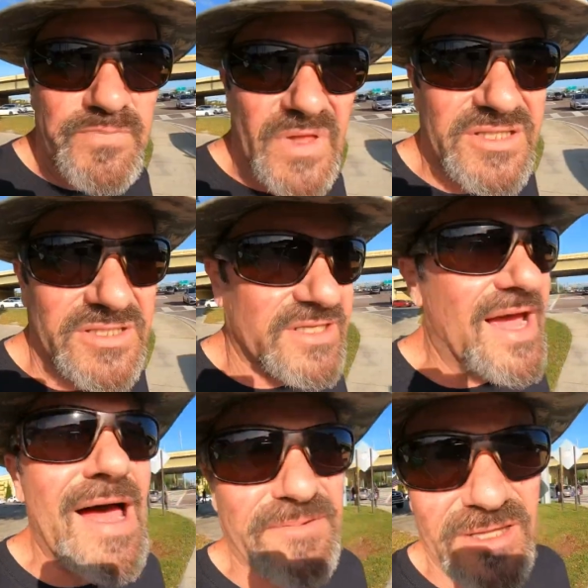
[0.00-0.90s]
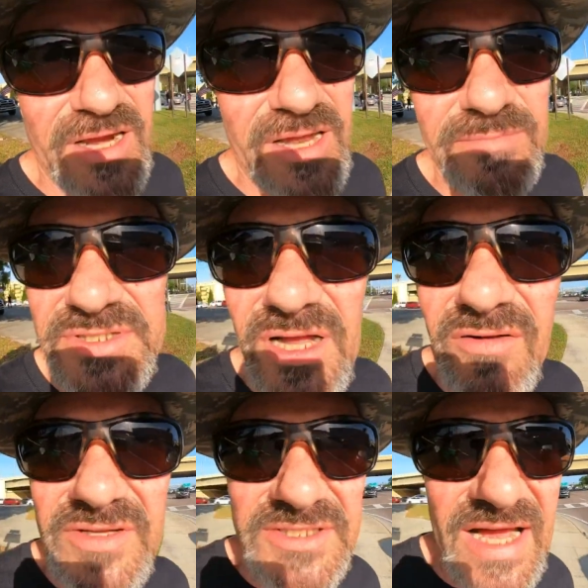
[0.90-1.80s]
He's encapsulated
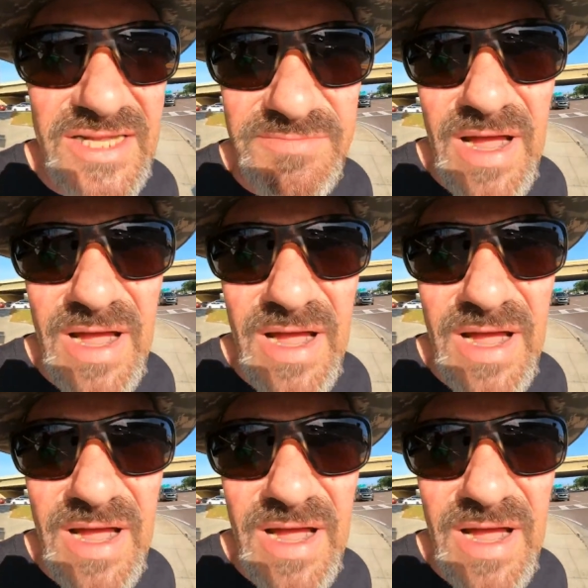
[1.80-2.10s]
himself inside his